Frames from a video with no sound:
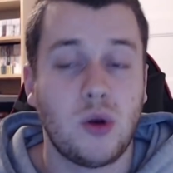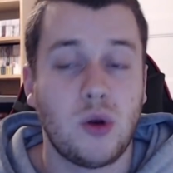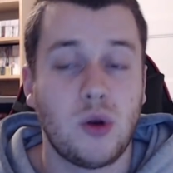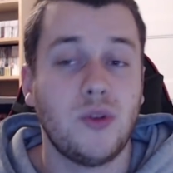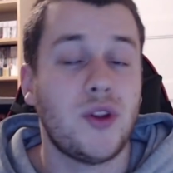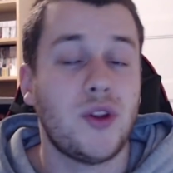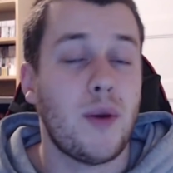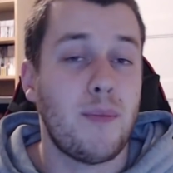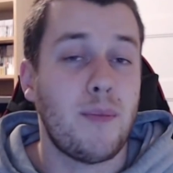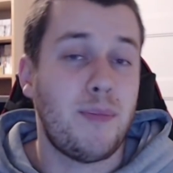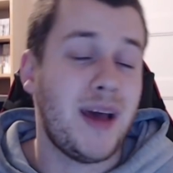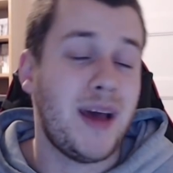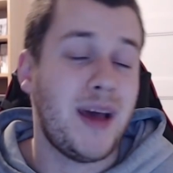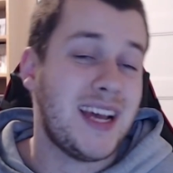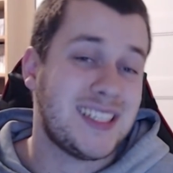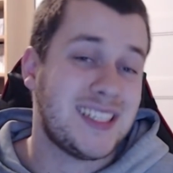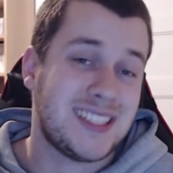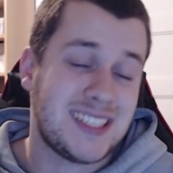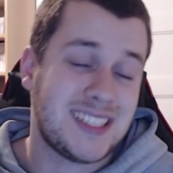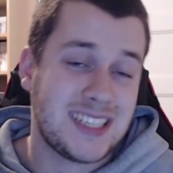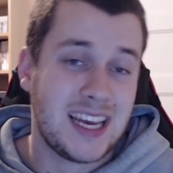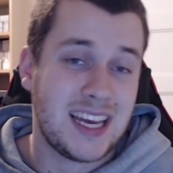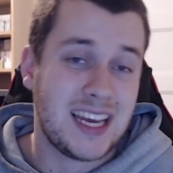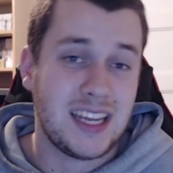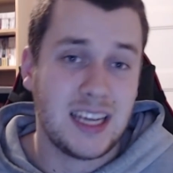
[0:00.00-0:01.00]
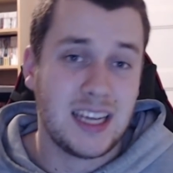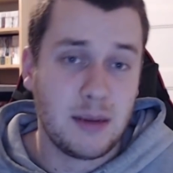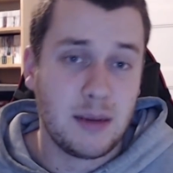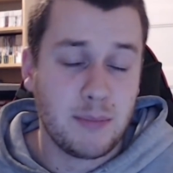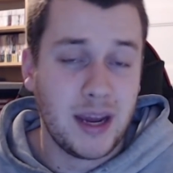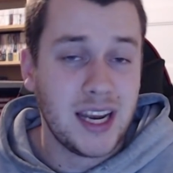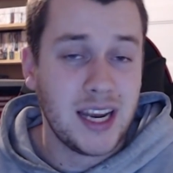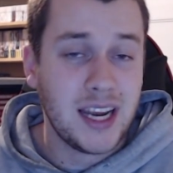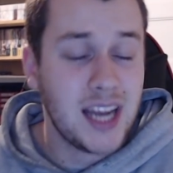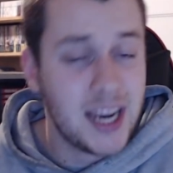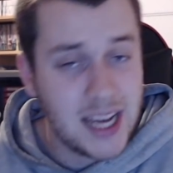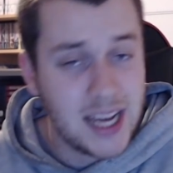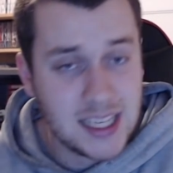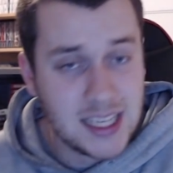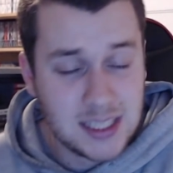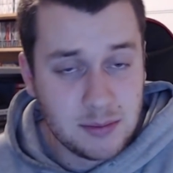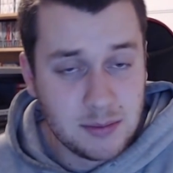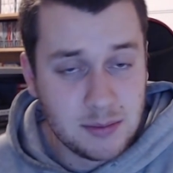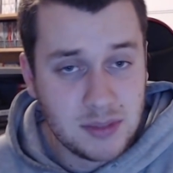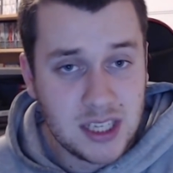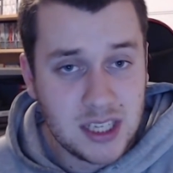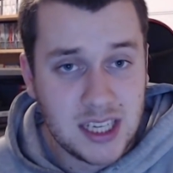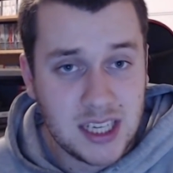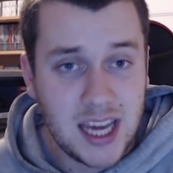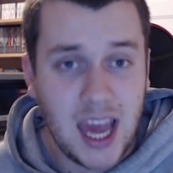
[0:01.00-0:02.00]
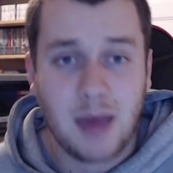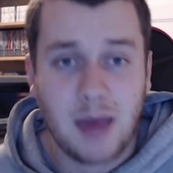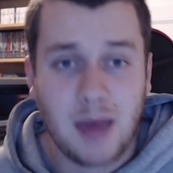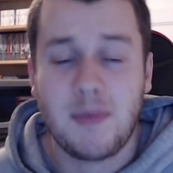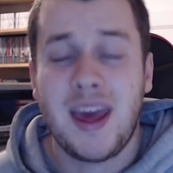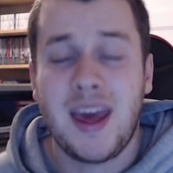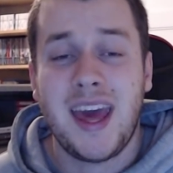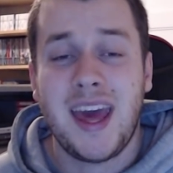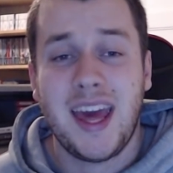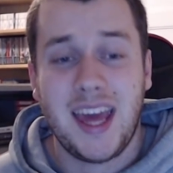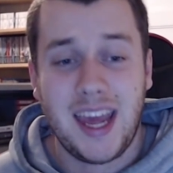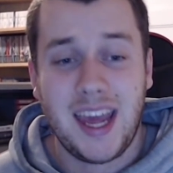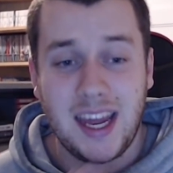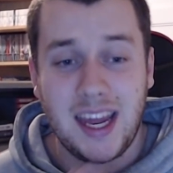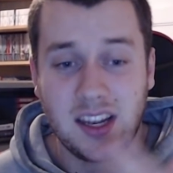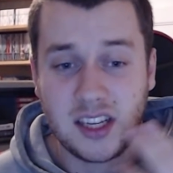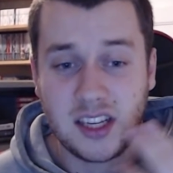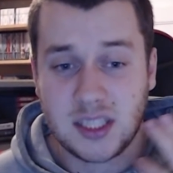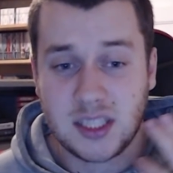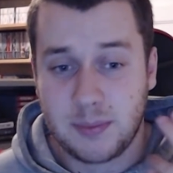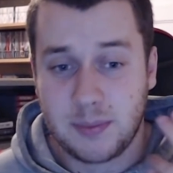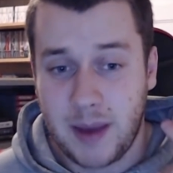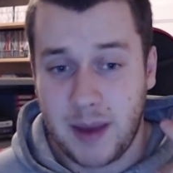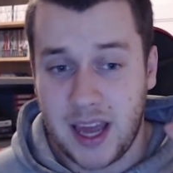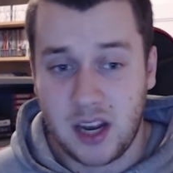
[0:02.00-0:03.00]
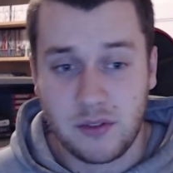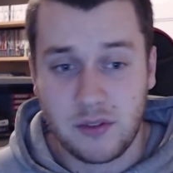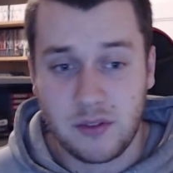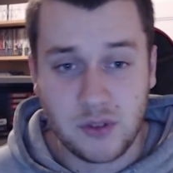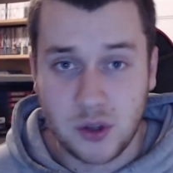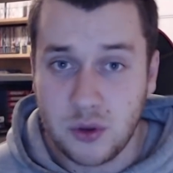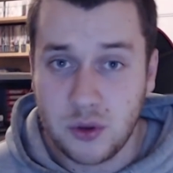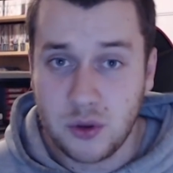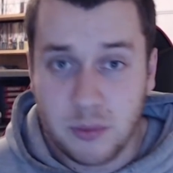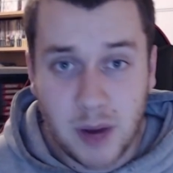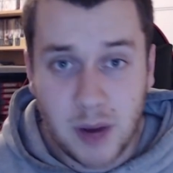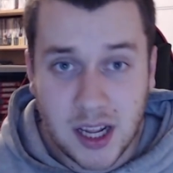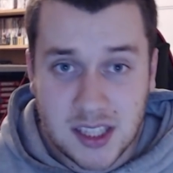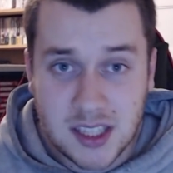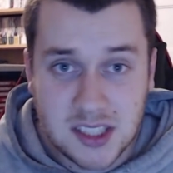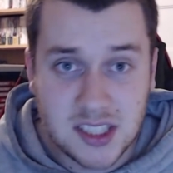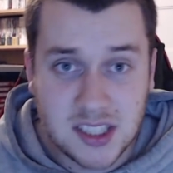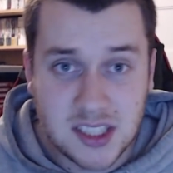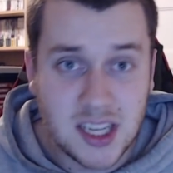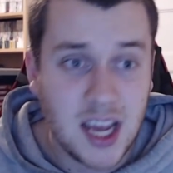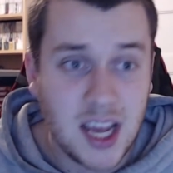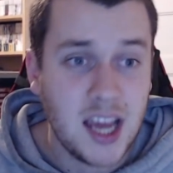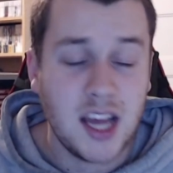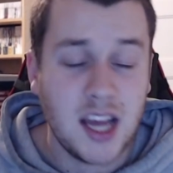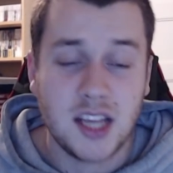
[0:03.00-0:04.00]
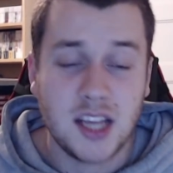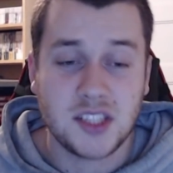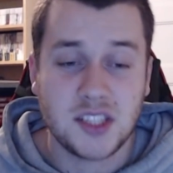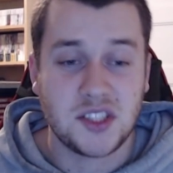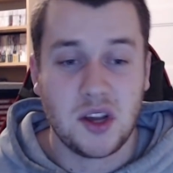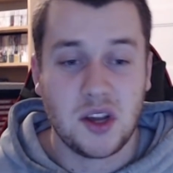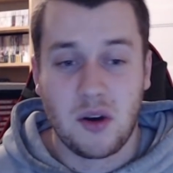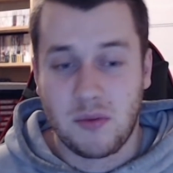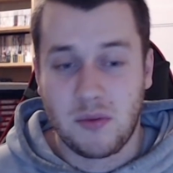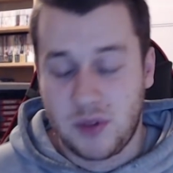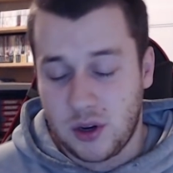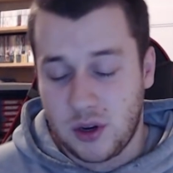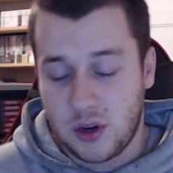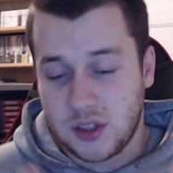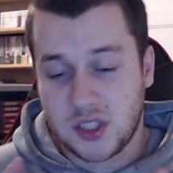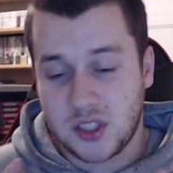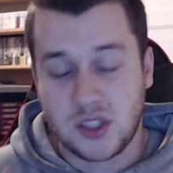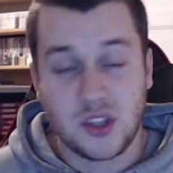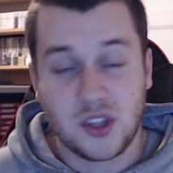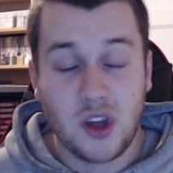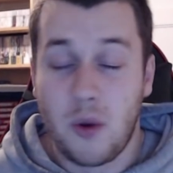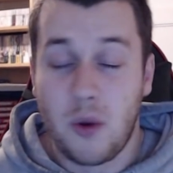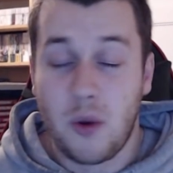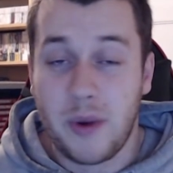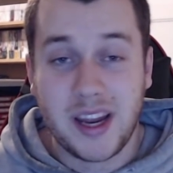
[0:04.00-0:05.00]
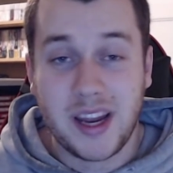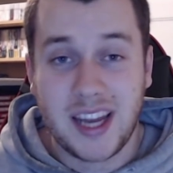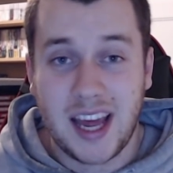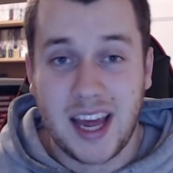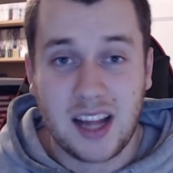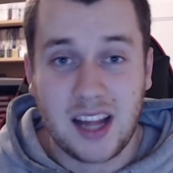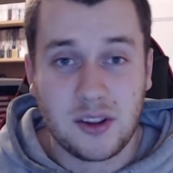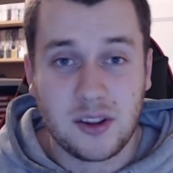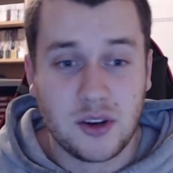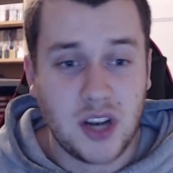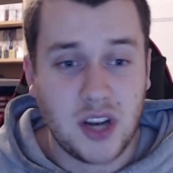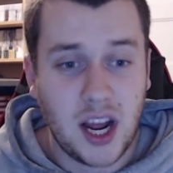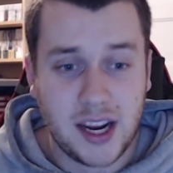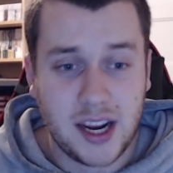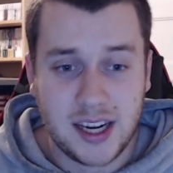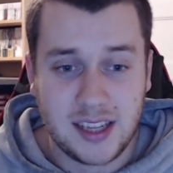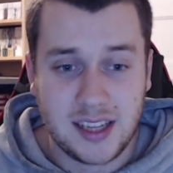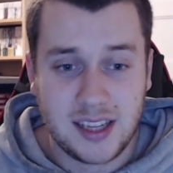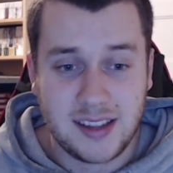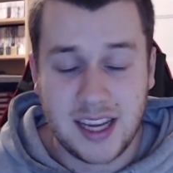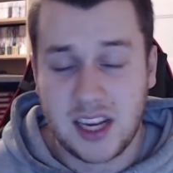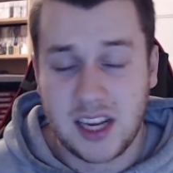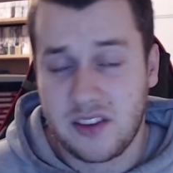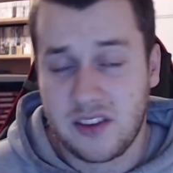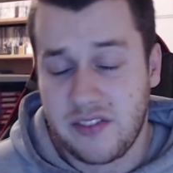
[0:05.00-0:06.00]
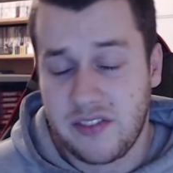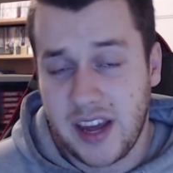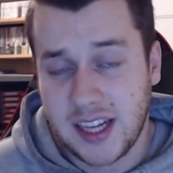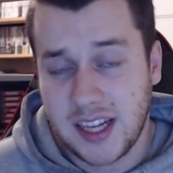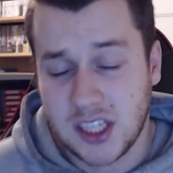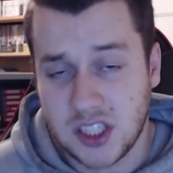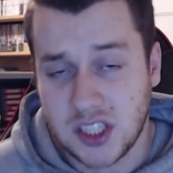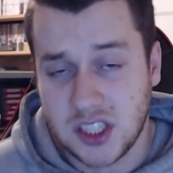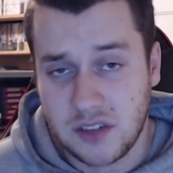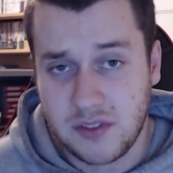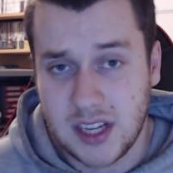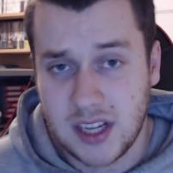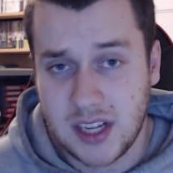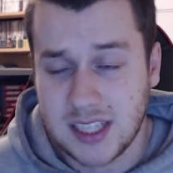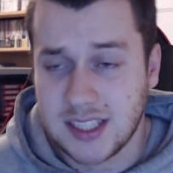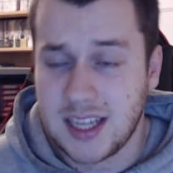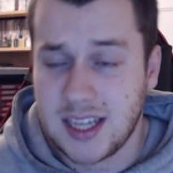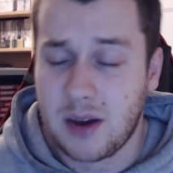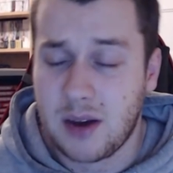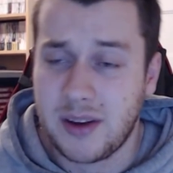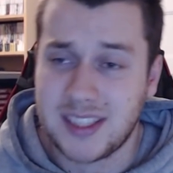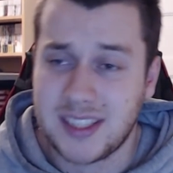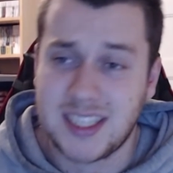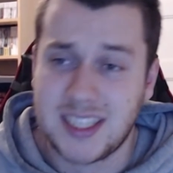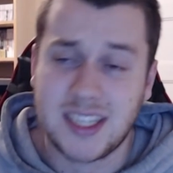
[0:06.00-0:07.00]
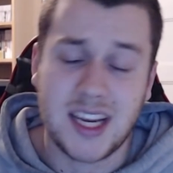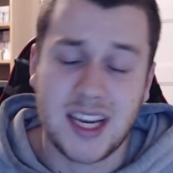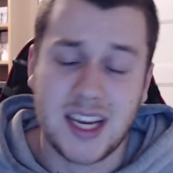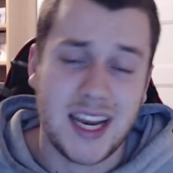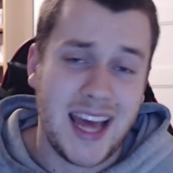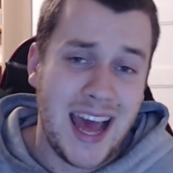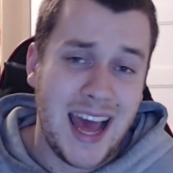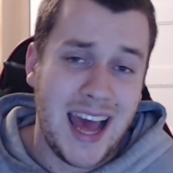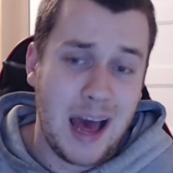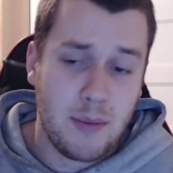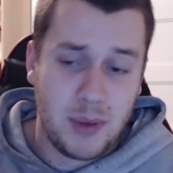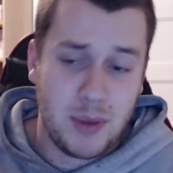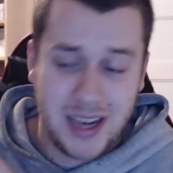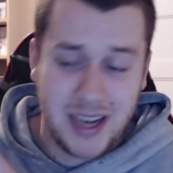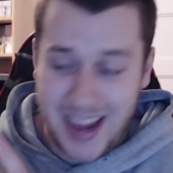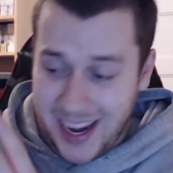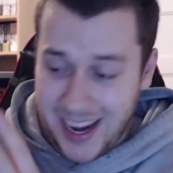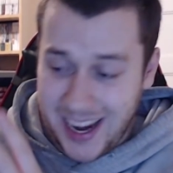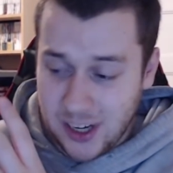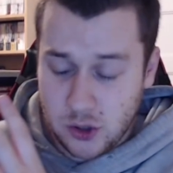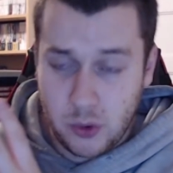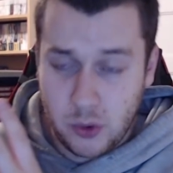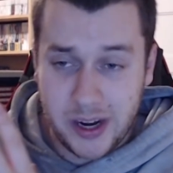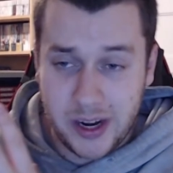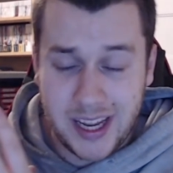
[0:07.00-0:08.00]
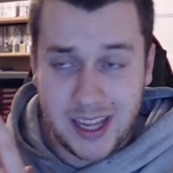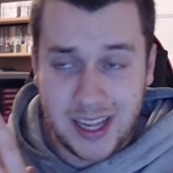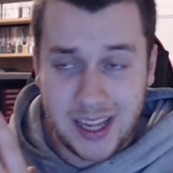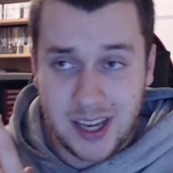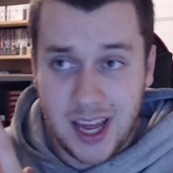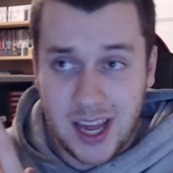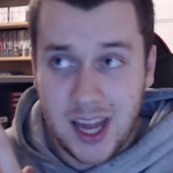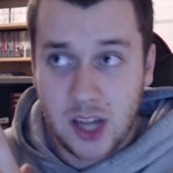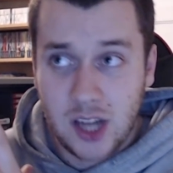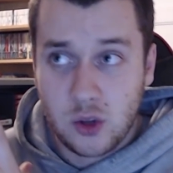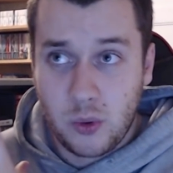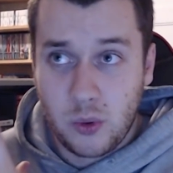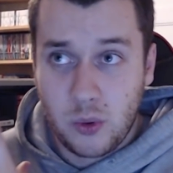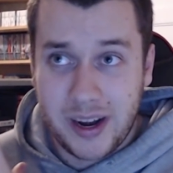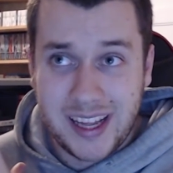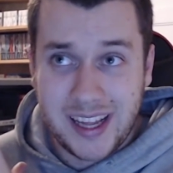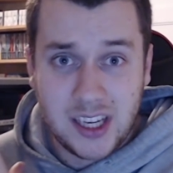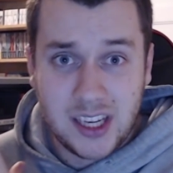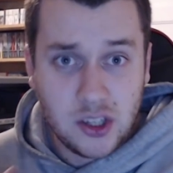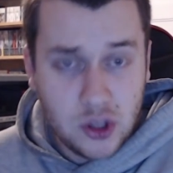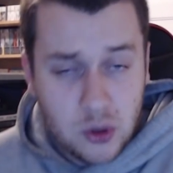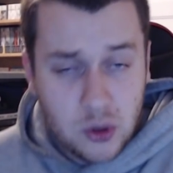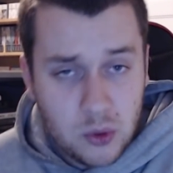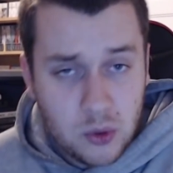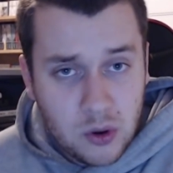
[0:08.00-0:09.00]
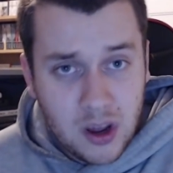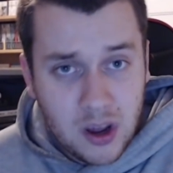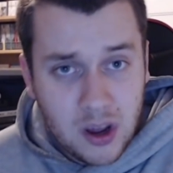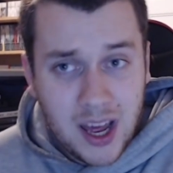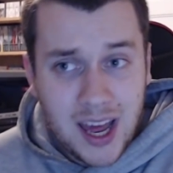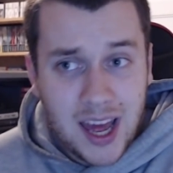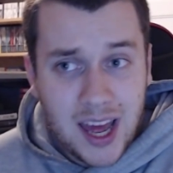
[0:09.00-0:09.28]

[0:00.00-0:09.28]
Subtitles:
the best-selling mainline SMT game in the span of 2 months, so there's no way in hell they're not going to take advantage of this. Now, is it going to happen in 2022?